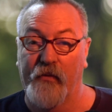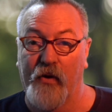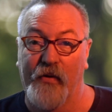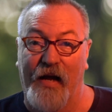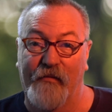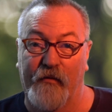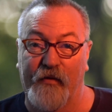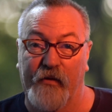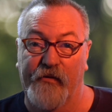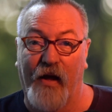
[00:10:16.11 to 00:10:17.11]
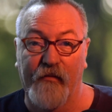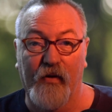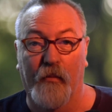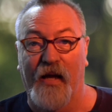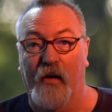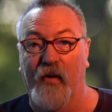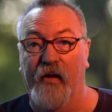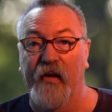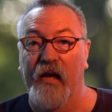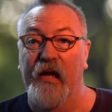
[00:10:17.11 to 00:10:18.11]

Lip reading: don't have a philosophical background.